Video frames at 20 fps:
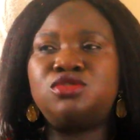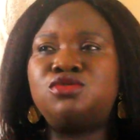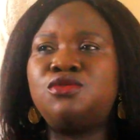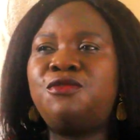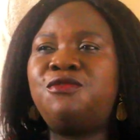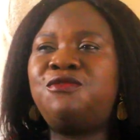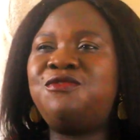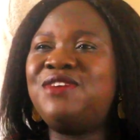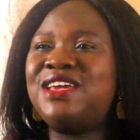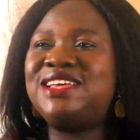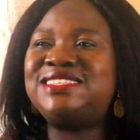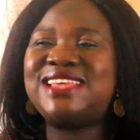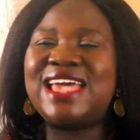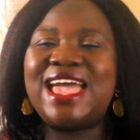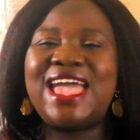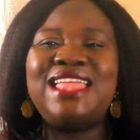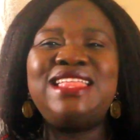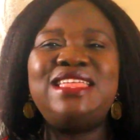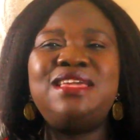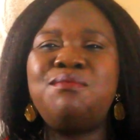to face
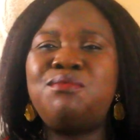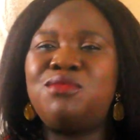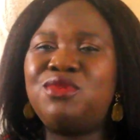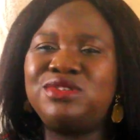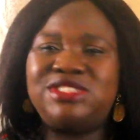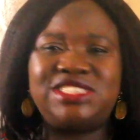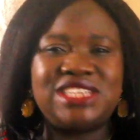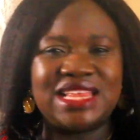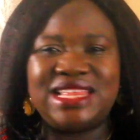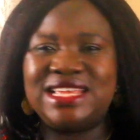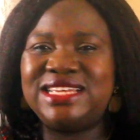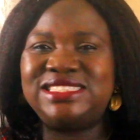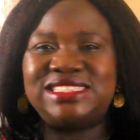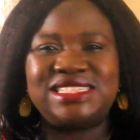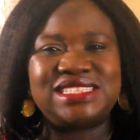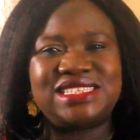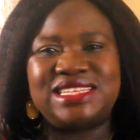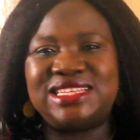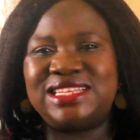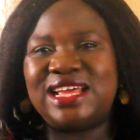any more
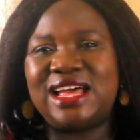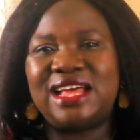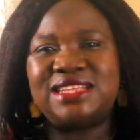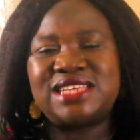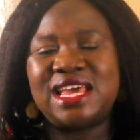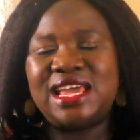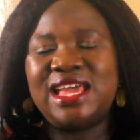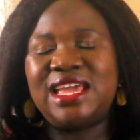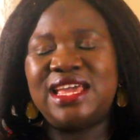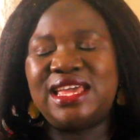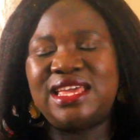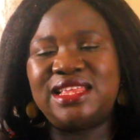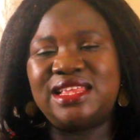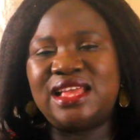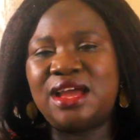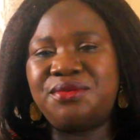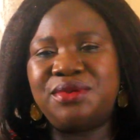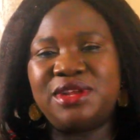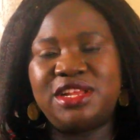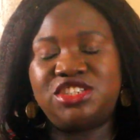challenges in
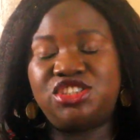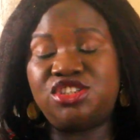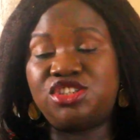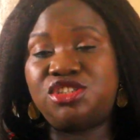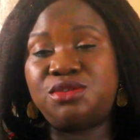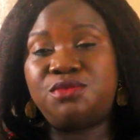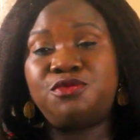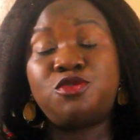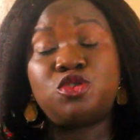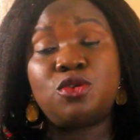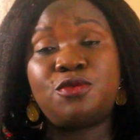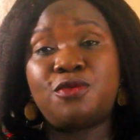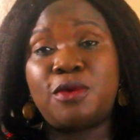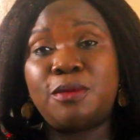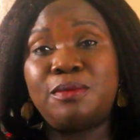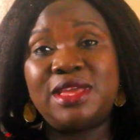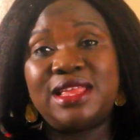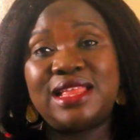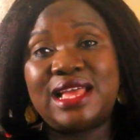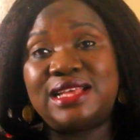that relationship. So
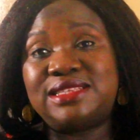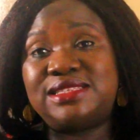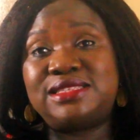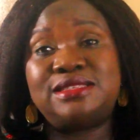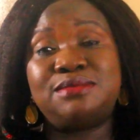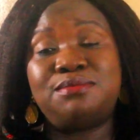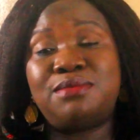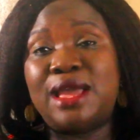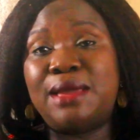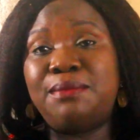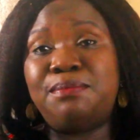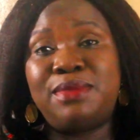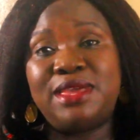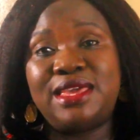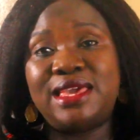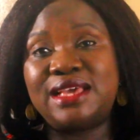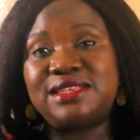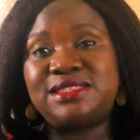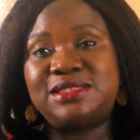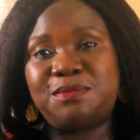for me, that's my
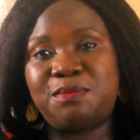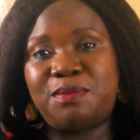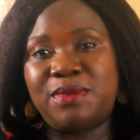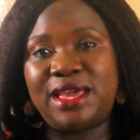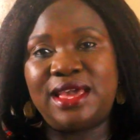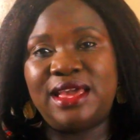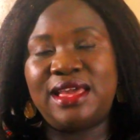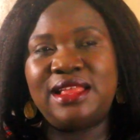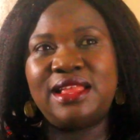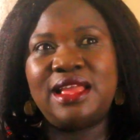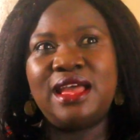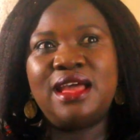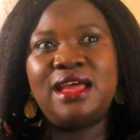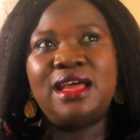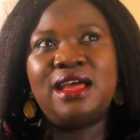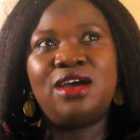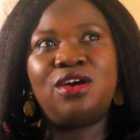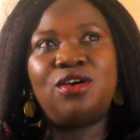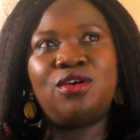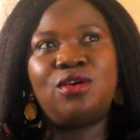biggest pain,
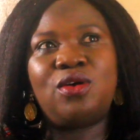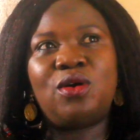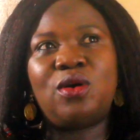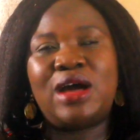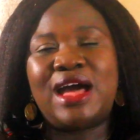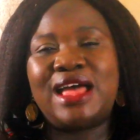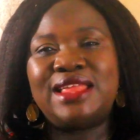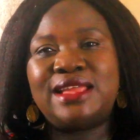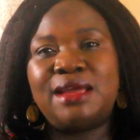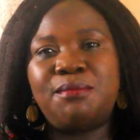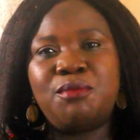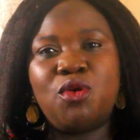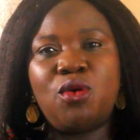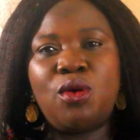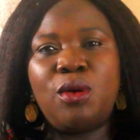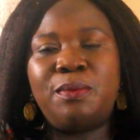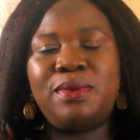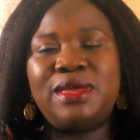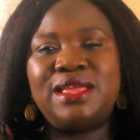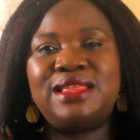and I'm
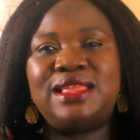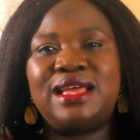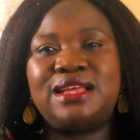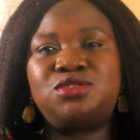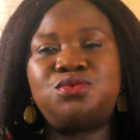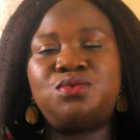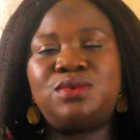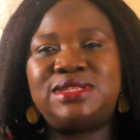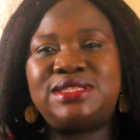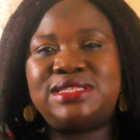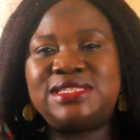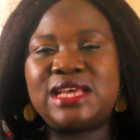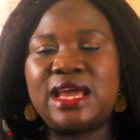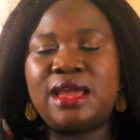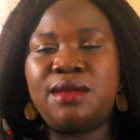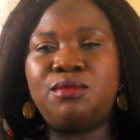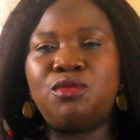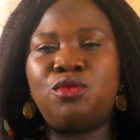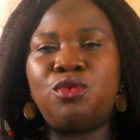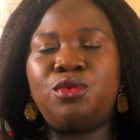hoping that with
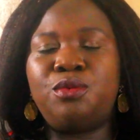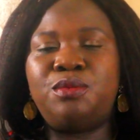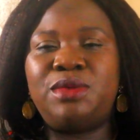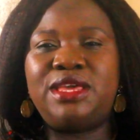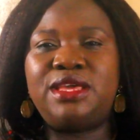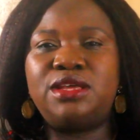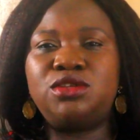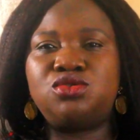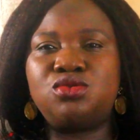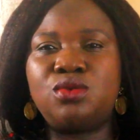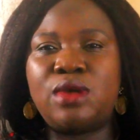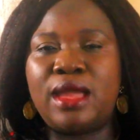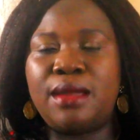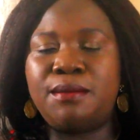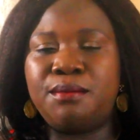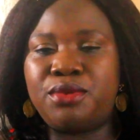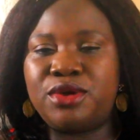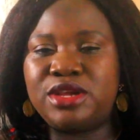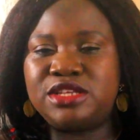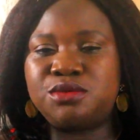time we'll begin to
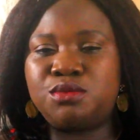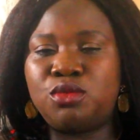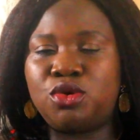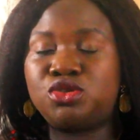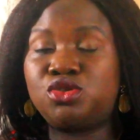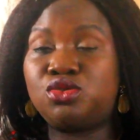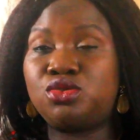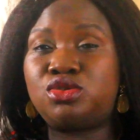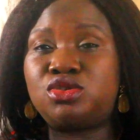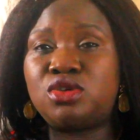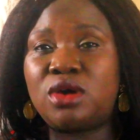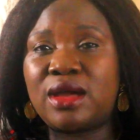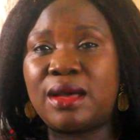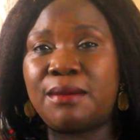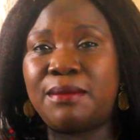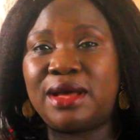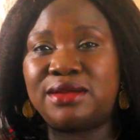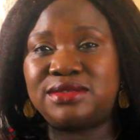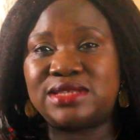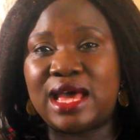embrace more, to talk
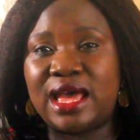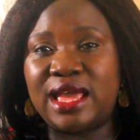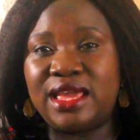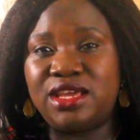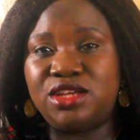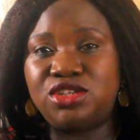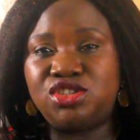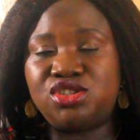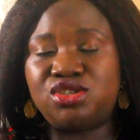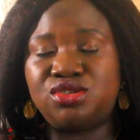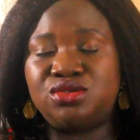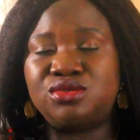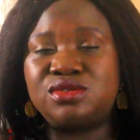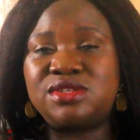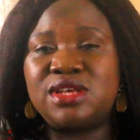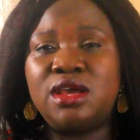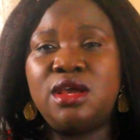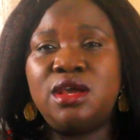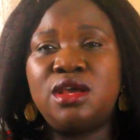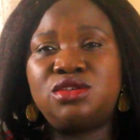about our
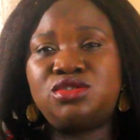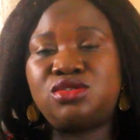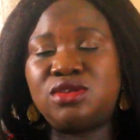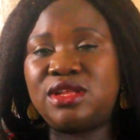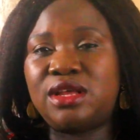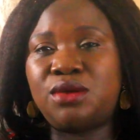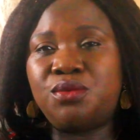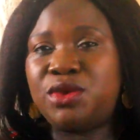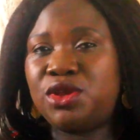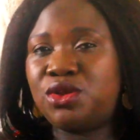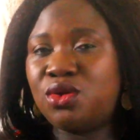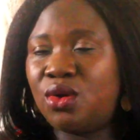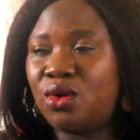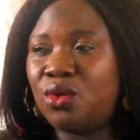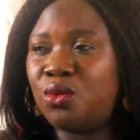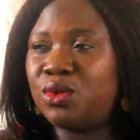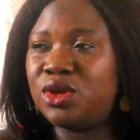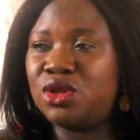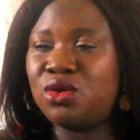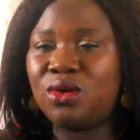issues, so that we don't
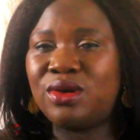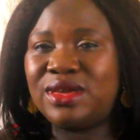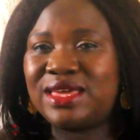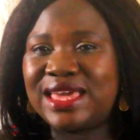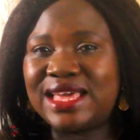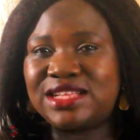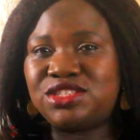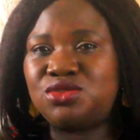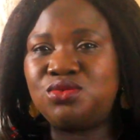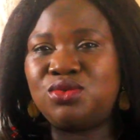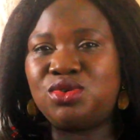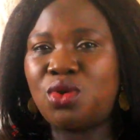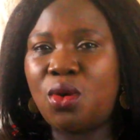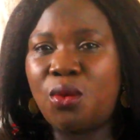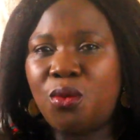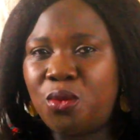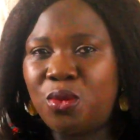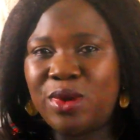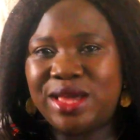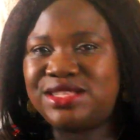
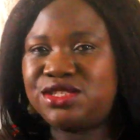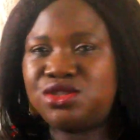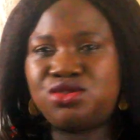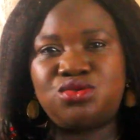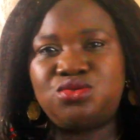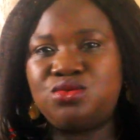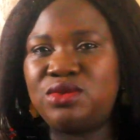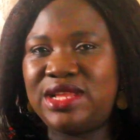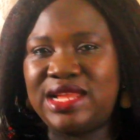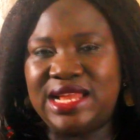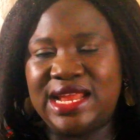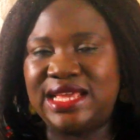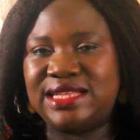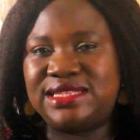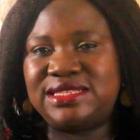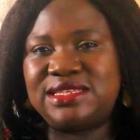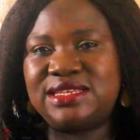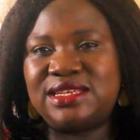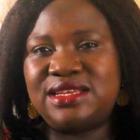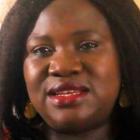wait too
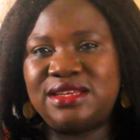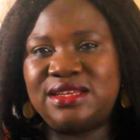late.